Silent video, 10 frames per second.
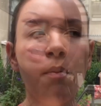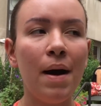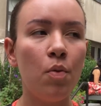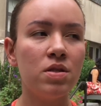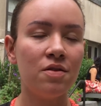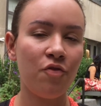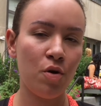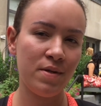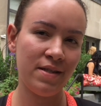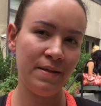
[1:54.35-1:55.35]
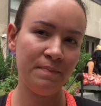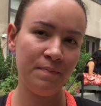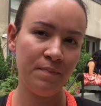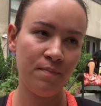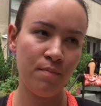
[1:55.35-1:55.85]
I went to the pharmacy,
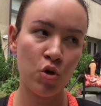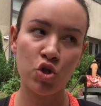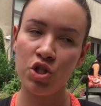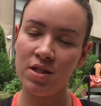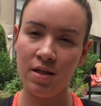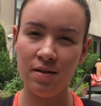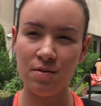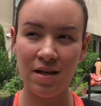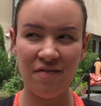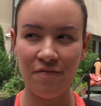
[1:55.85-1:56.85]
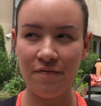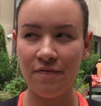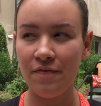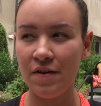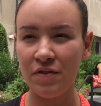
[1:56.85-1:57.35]
purchased it. It was like
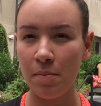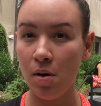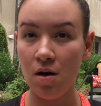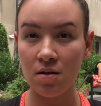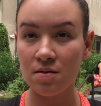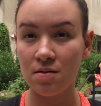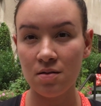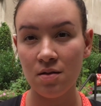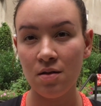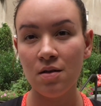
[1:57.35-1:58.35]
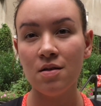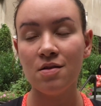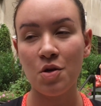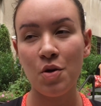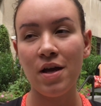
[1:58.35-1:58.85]
50 bucks.
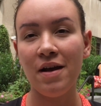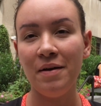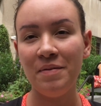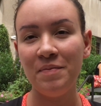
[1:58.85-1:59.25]
So yeah.